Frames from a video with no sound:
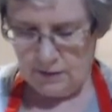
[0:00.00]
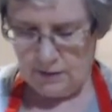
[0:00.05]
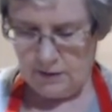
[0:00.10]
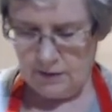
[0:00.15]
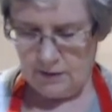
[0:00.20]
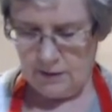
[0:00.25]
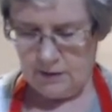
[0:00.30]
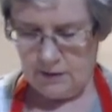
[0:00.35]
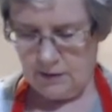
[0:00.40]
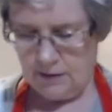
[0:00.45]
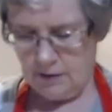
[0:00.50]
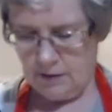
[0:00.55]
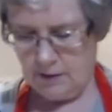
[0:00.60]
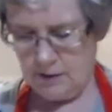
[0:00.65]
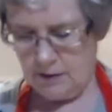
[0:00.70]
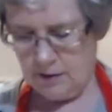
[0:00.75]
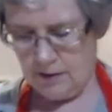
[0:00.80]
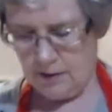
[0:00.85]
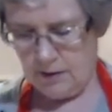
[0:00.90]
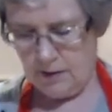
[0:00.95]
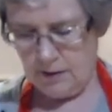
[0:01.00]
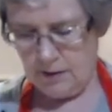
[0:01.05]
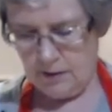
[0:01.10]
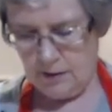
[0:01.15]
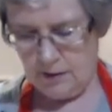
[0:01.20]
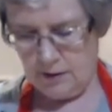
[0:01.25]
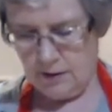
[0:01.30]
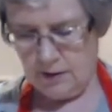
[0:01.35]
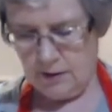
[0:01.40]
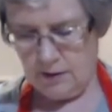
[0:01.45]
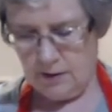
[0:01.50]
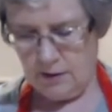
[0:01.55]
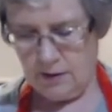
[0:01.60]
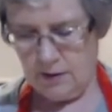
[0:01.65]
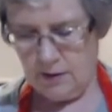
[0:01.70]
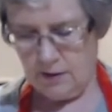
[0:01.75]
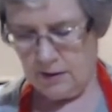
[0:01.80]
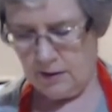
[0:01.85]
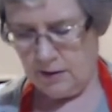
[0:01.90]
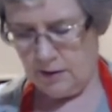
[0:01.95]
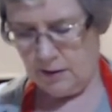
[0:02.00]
(no one is talking)